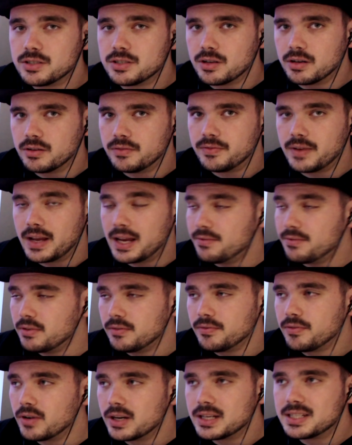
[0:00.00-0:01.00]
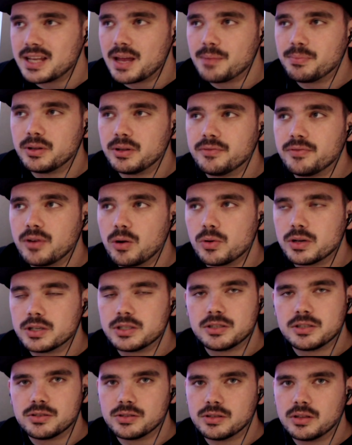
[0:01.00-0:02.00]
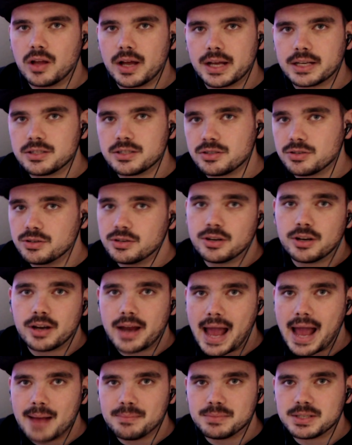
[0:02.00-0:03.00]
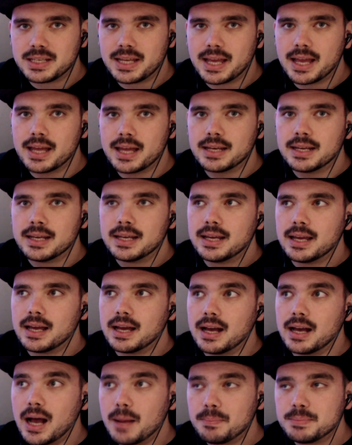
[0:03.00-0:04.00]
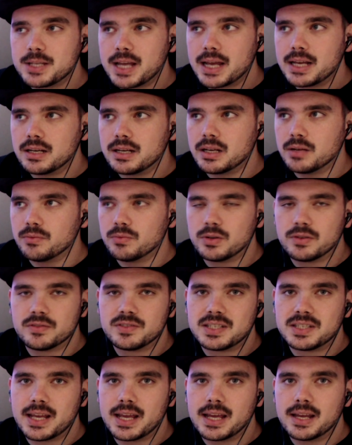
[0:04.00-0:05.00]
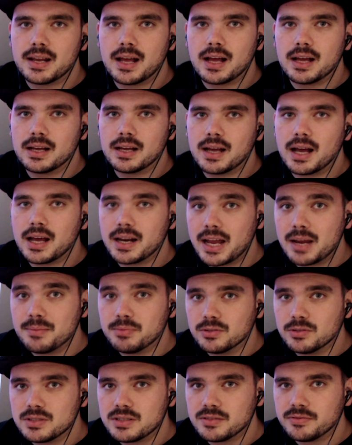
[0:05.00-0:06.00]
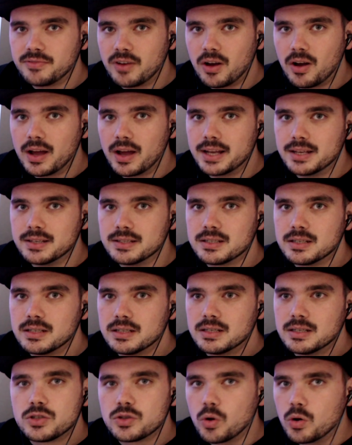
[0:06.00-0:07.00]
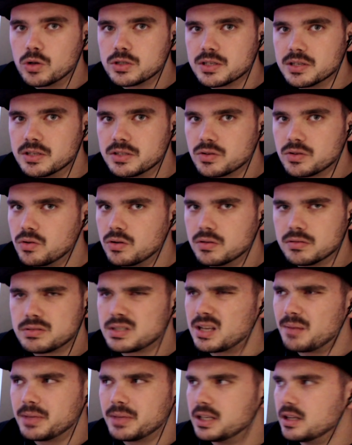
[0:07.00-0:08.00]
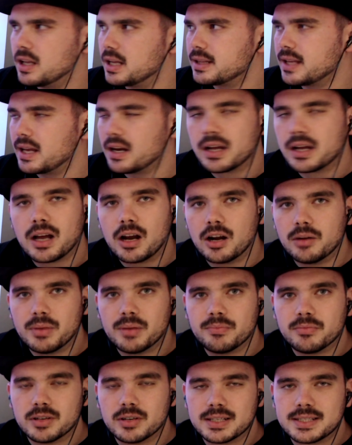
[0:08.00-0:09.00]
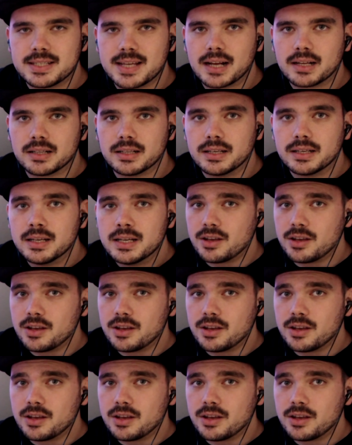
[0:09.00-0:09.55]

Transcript: So if, even for example, if I wanted to do like sudo apt-get uh, update, it would have said uh, unable to find sources or something like that. I can't remember exactly.